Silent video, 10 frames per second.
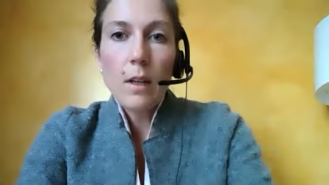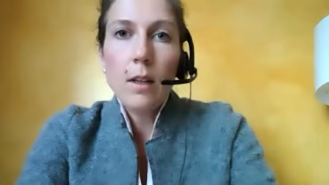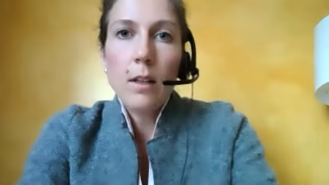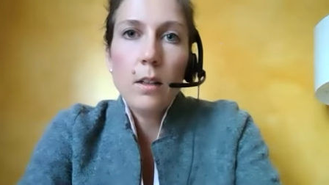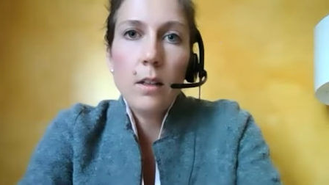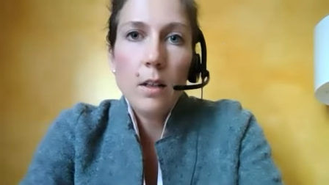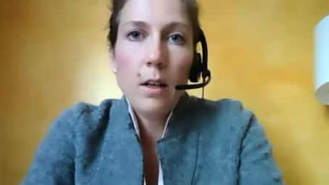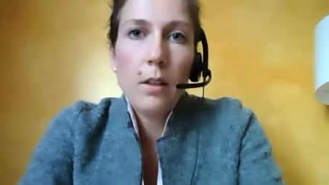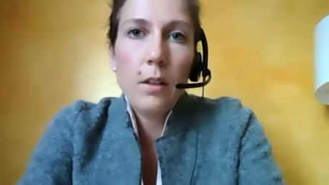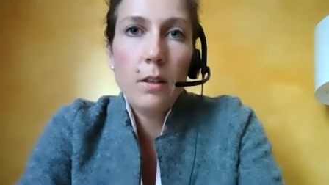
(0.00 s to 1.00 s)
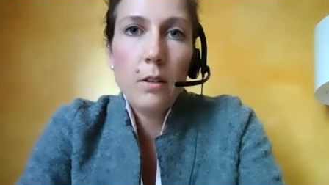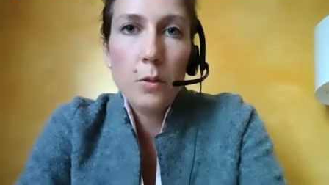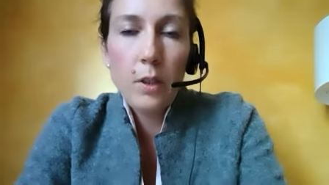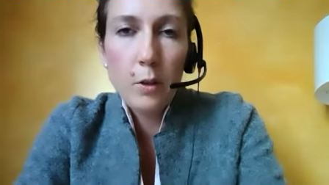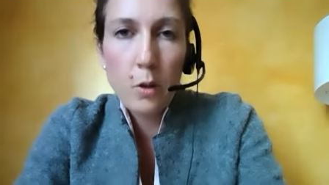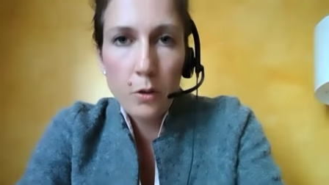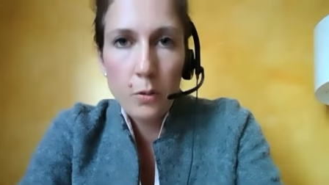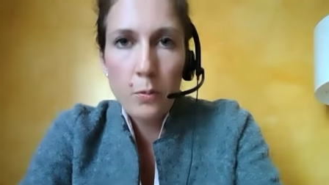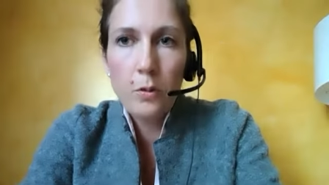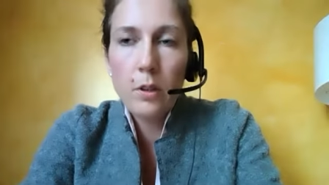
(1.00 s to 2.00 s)
And I think this really
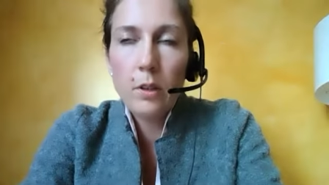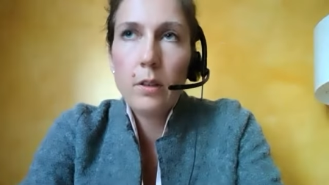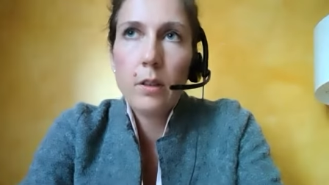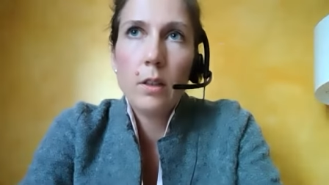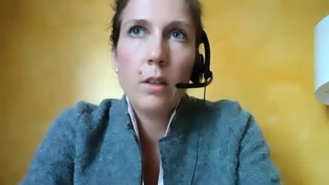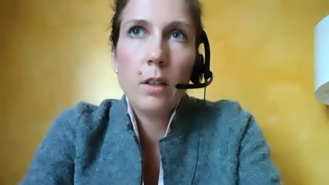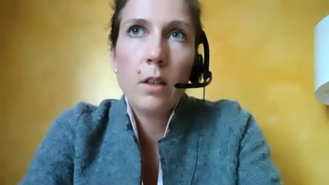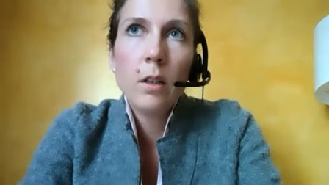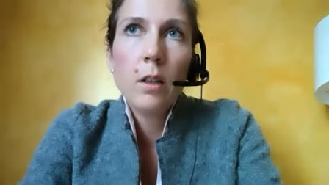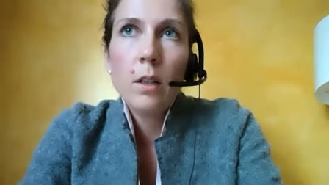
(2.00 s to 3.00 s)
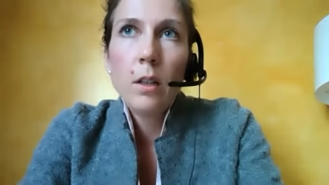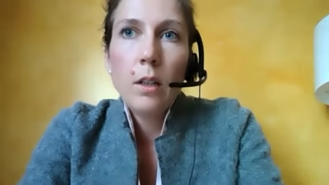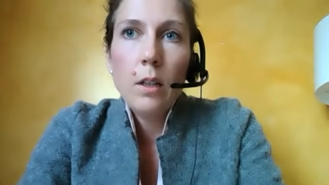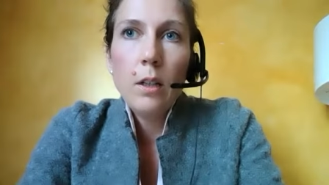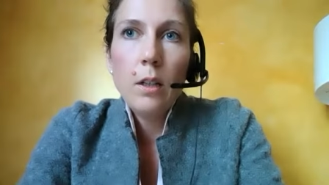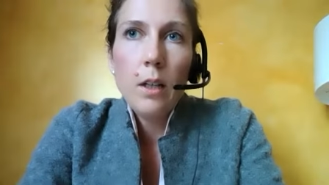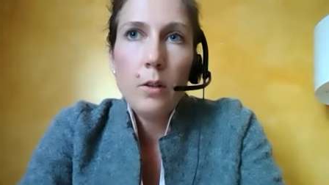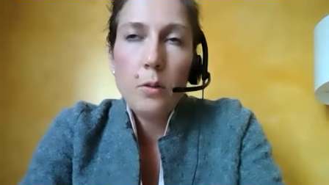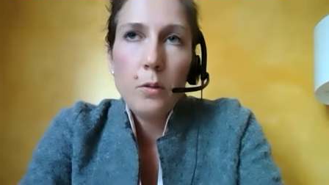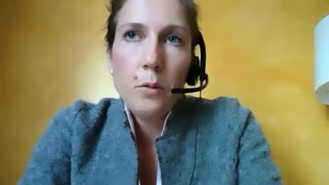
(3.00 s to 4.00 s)
contributed to
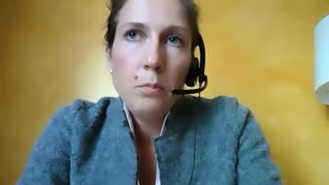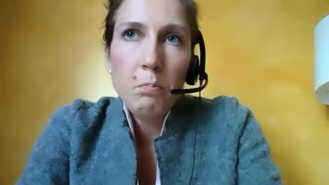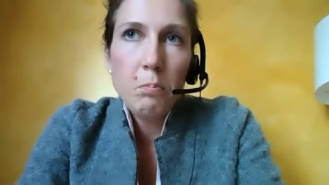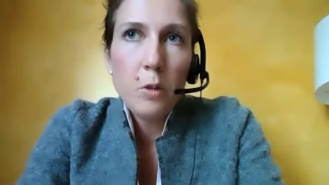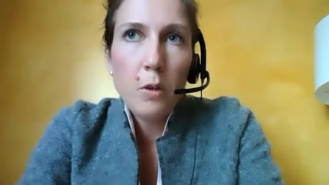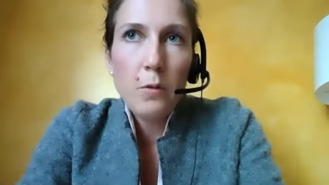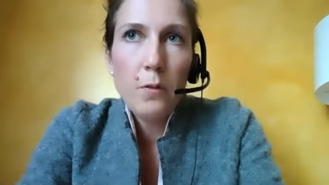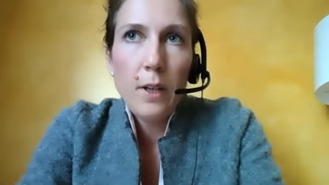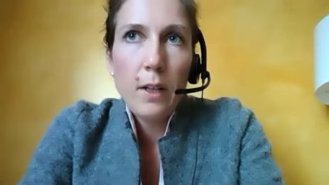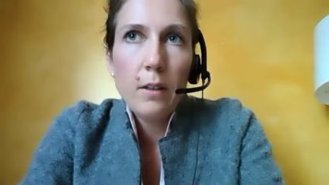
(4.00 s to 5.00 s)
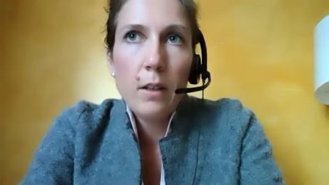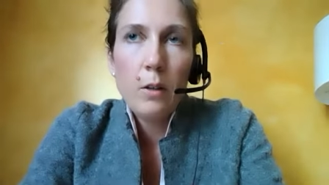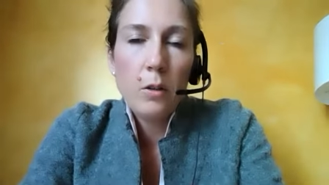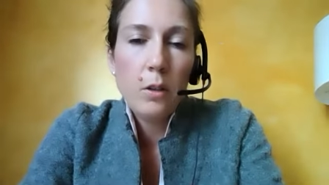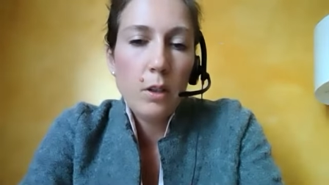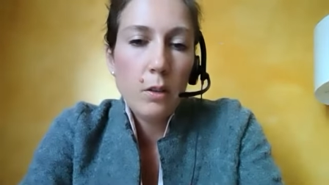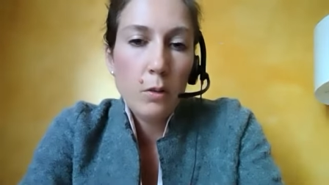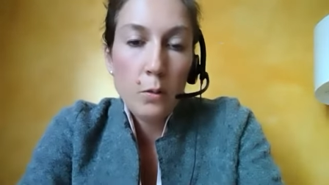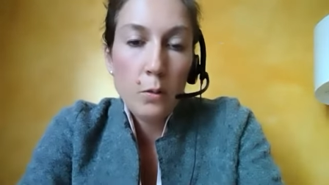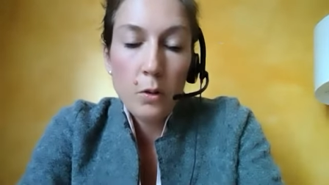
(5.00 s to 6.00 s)
the fact that you
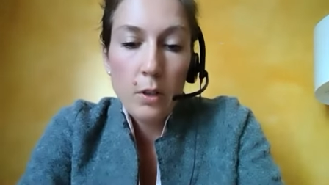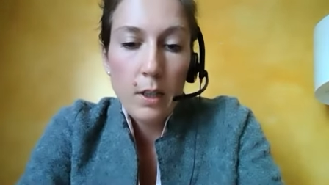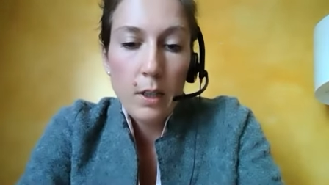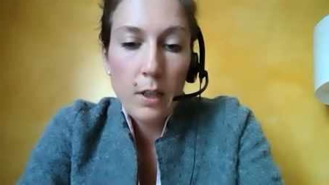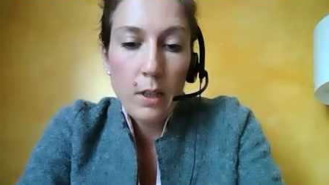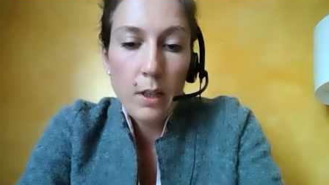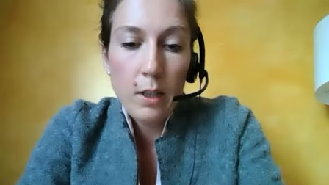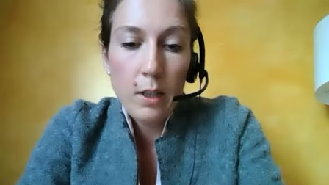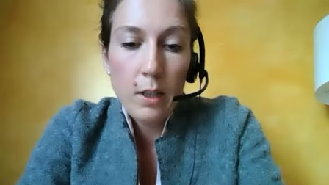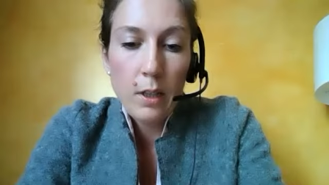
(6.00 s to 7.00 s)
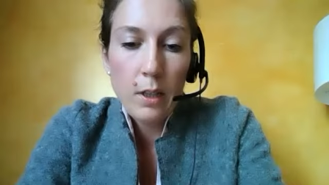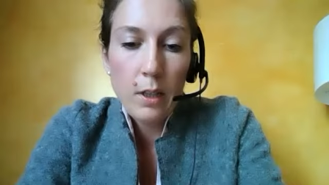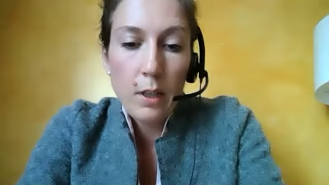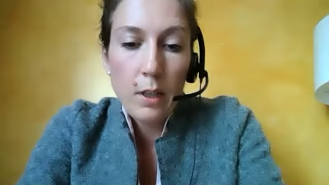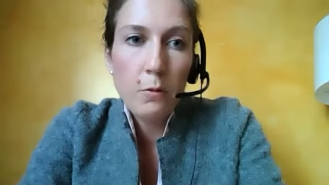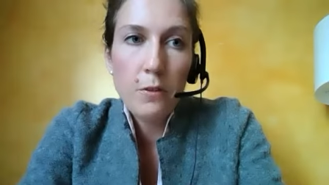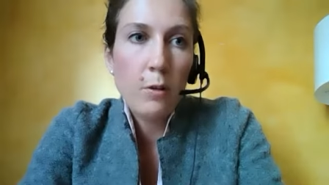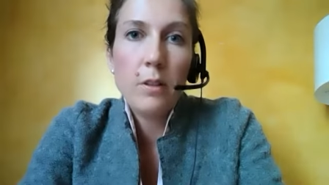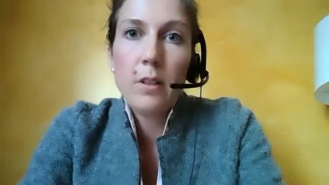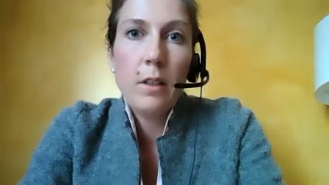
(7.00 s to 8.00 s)
could get
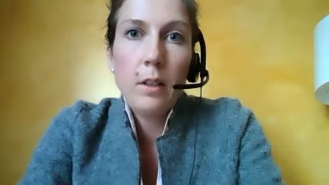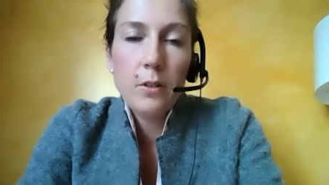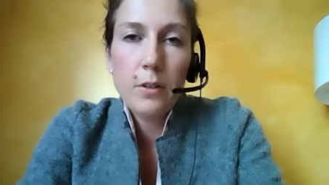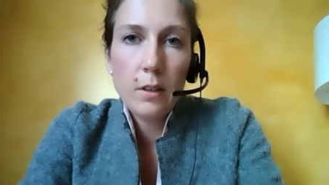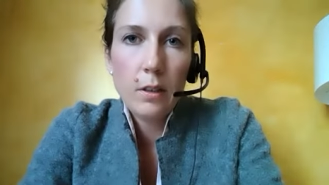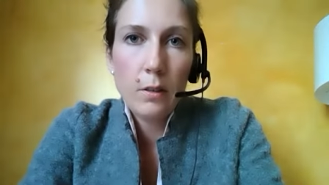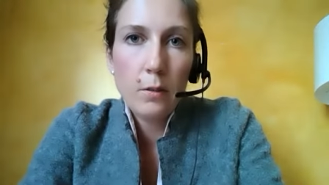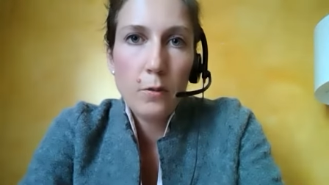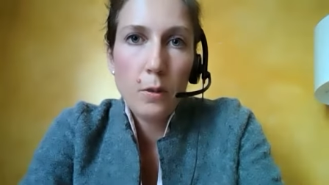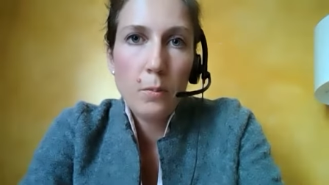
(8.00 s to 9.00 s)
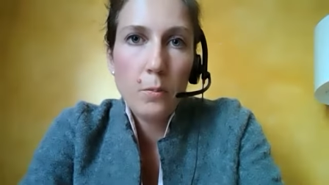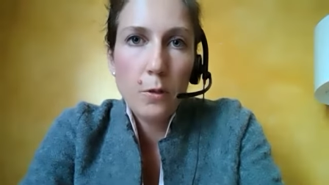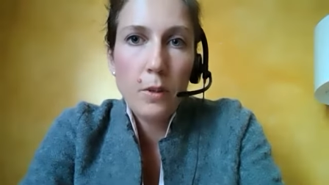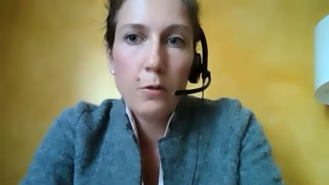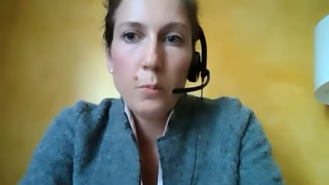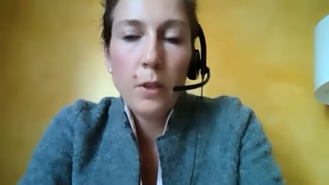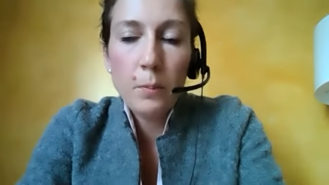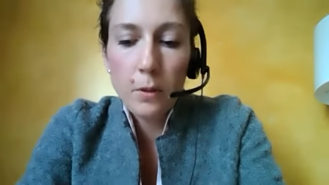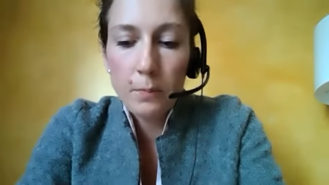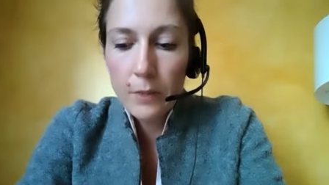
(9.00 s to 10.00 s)
various ideas
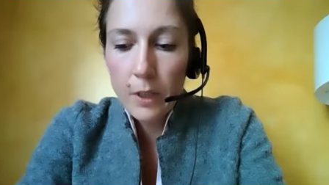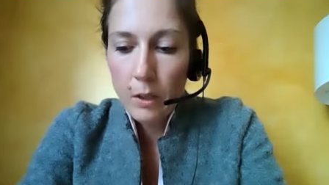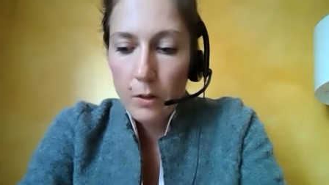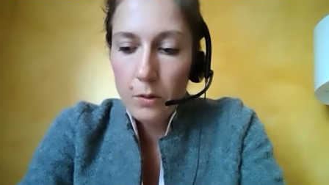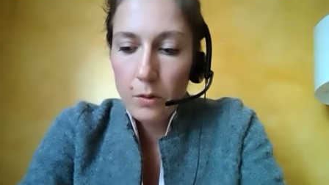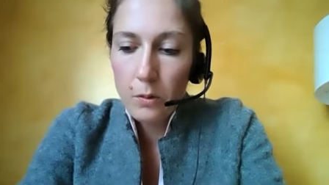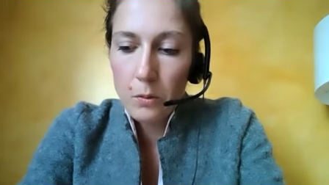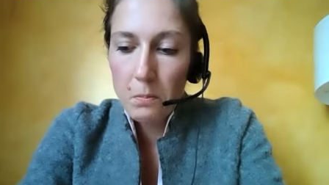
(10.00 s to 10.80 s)
from different people.